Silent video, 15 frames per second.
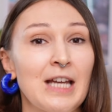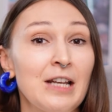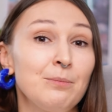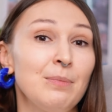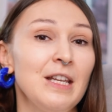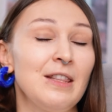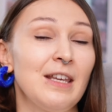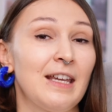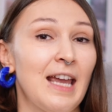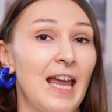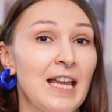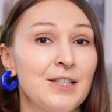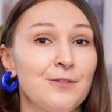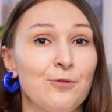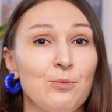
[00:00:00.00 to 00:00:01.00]
can be the
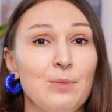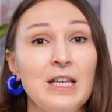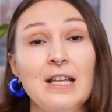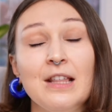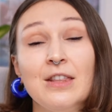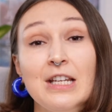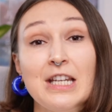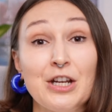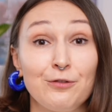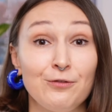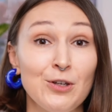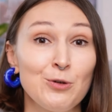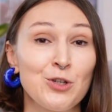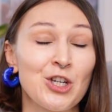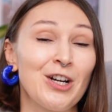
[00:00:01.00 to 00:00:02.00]
case for me in the near
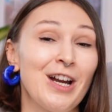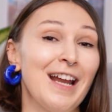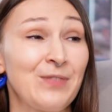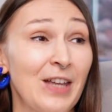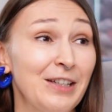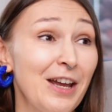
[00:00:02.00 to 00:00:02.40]
future.